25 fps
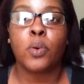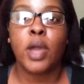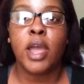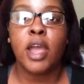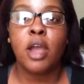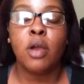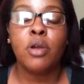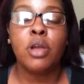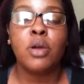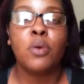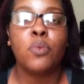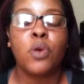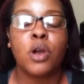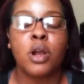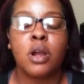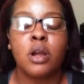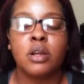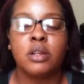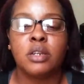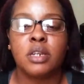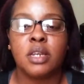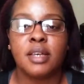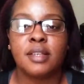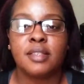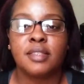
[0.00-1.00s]
area where
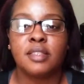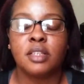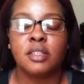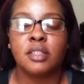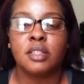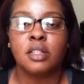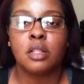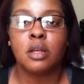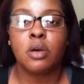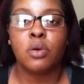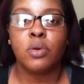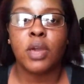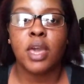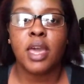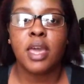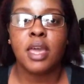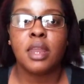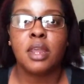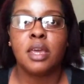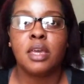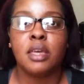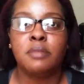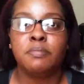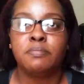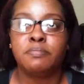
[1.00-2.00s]
her desk is
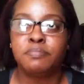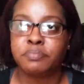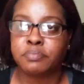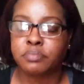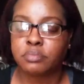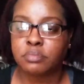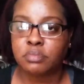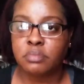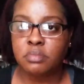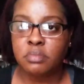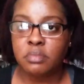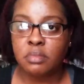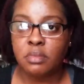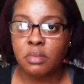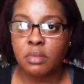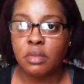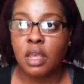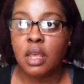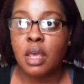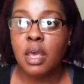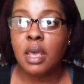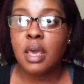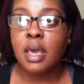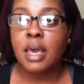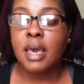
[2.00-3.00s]
located,
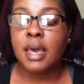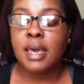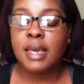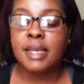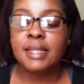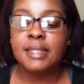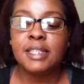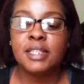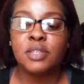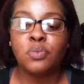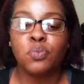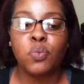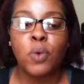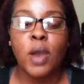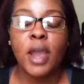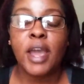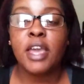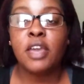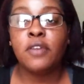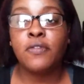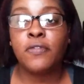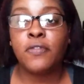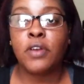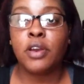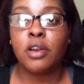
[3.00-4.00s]
it's
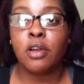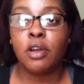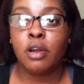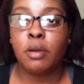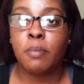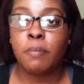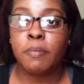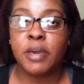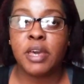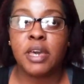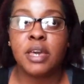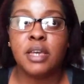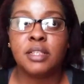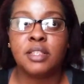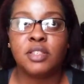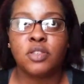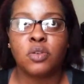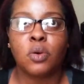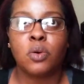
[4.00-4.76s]
right in front of her bed.